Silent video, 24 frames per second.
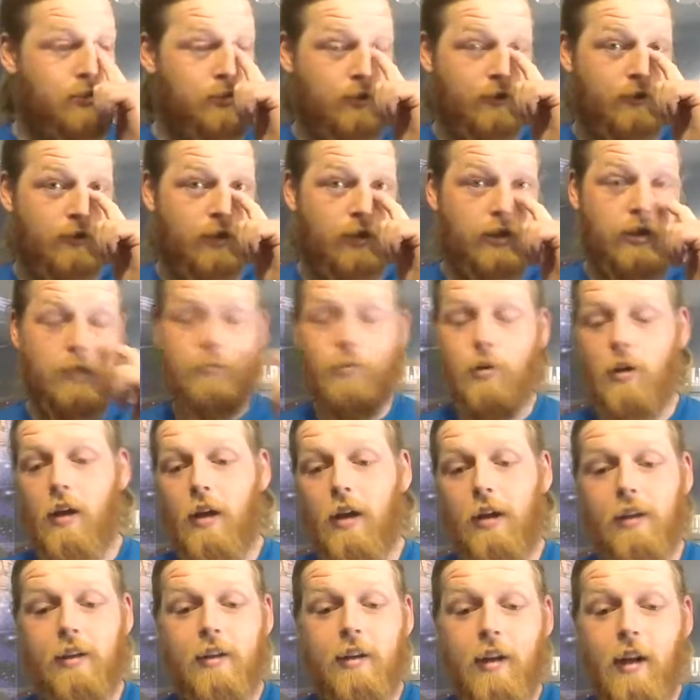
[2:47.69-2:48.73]
referring to
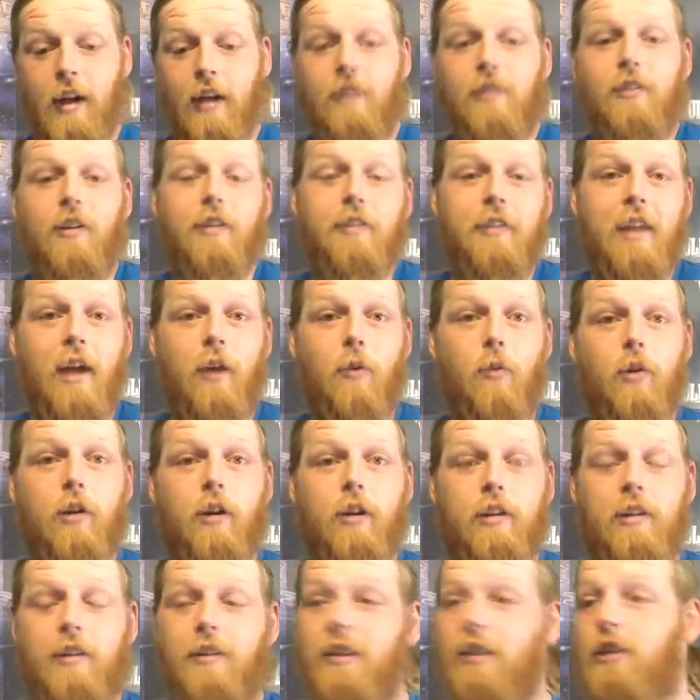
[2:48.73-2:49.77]
Brian, and I thought that
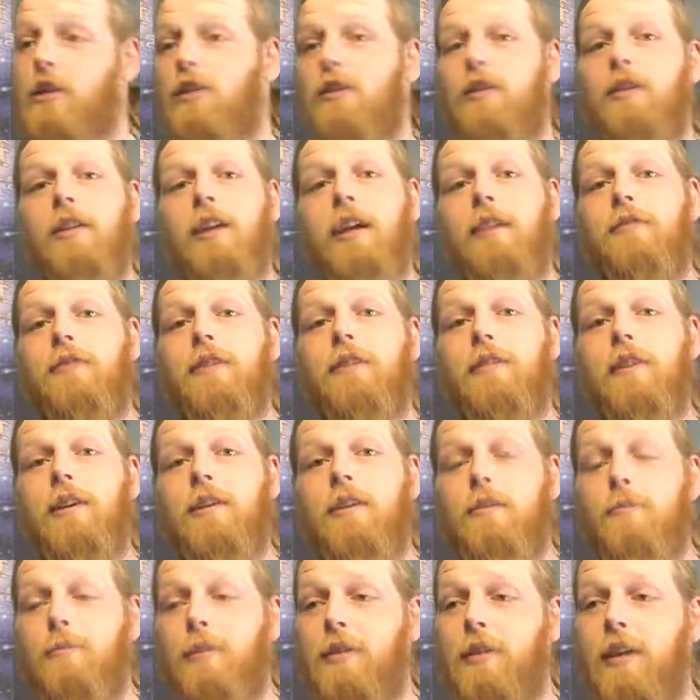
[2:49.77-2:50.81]
worked, and they could have left it
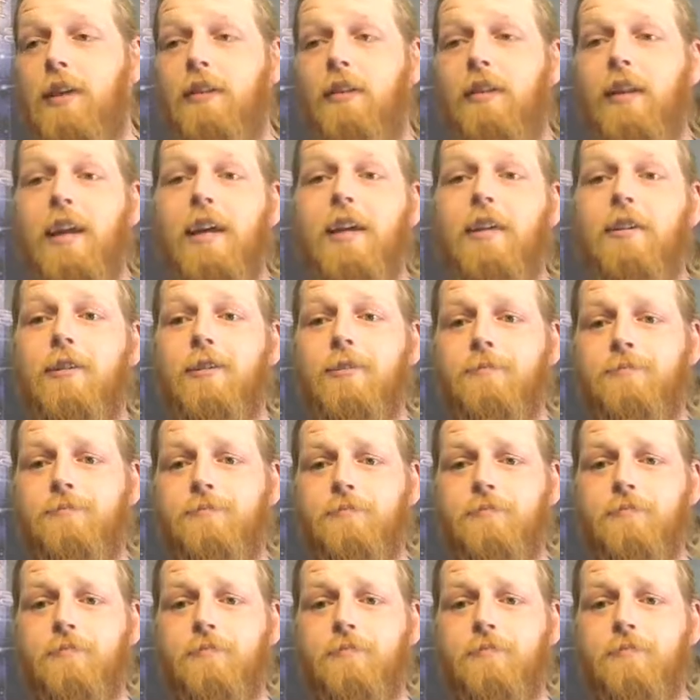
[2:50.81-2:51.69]
there. But then later,